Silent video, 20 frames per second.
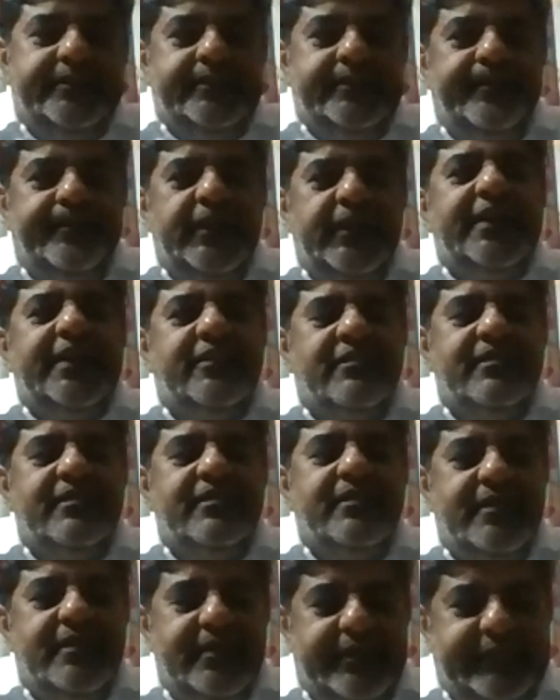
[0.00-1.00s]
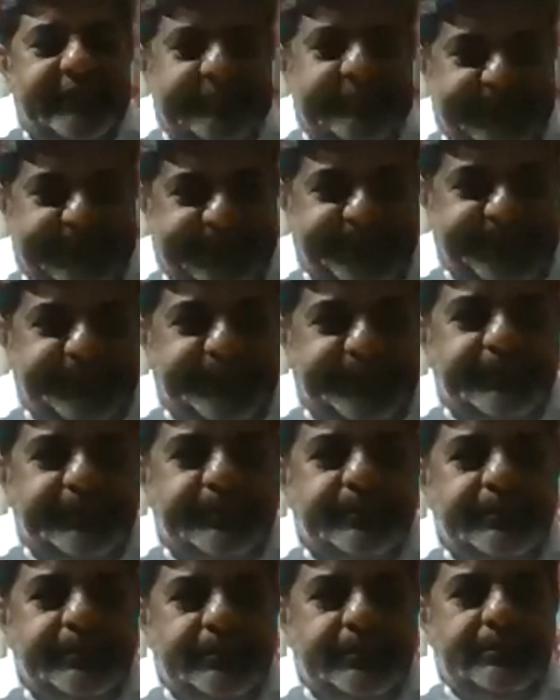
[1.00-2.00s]
So perhaps there's a possibility
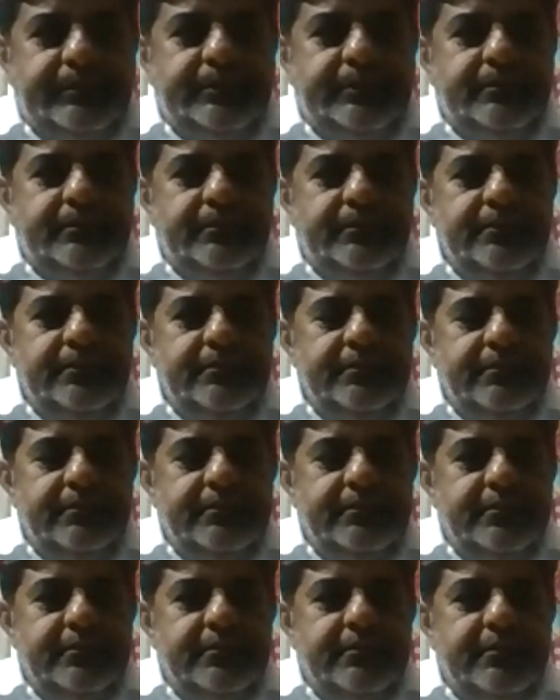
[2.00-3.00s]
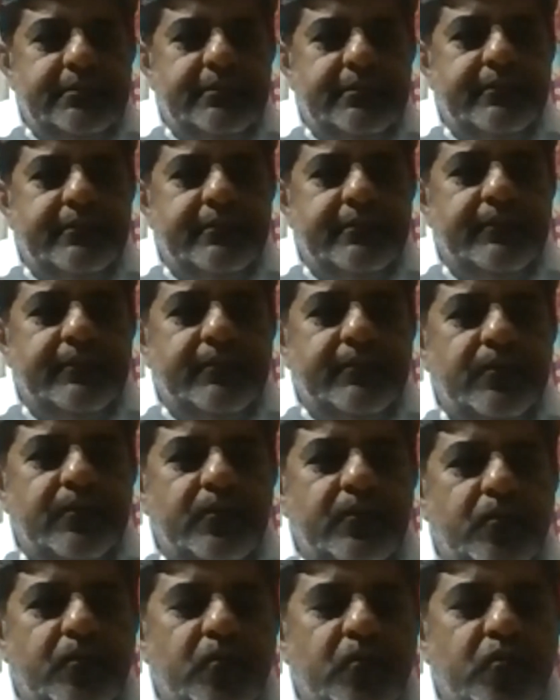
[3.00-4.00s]
you might reach this year
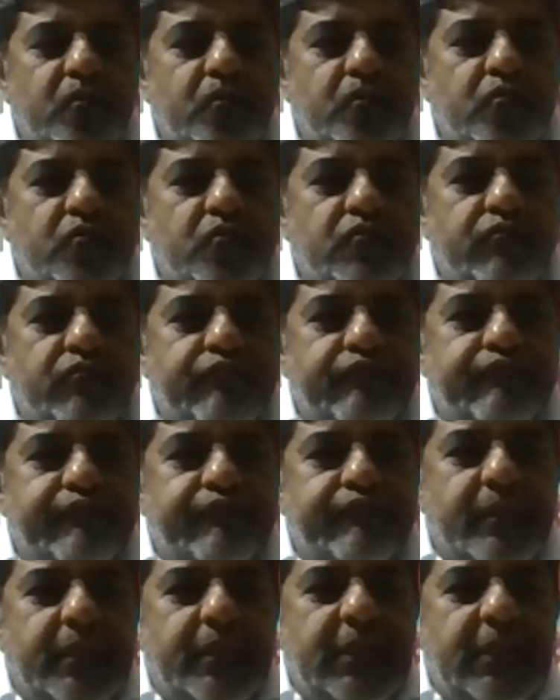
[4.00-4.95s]
closing mark at about 44